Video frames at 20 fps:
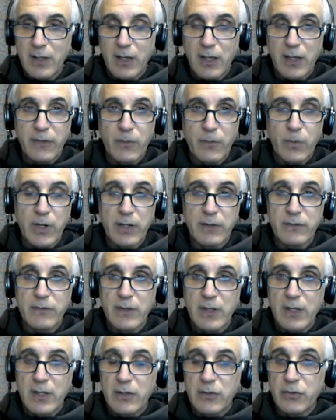Otherwise,
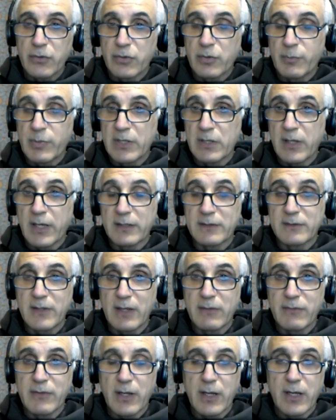you could be like
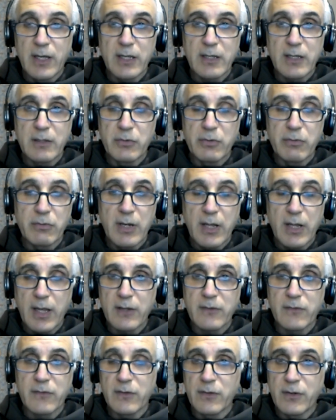David Icke, and you're an
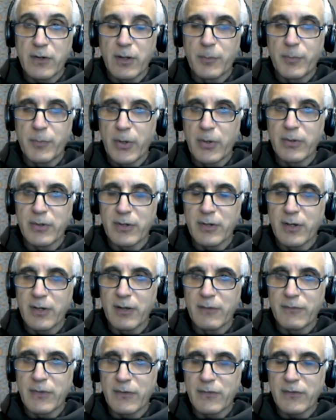excellent opponent
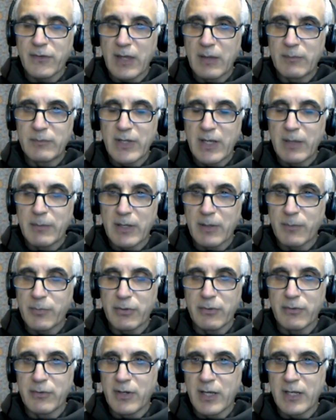of the scamdemic,
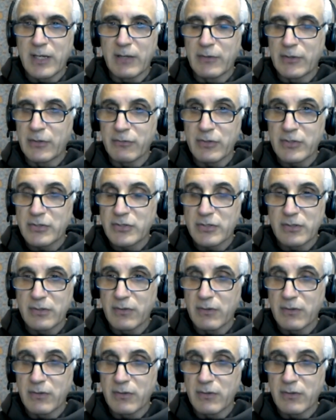but you're not even Christian.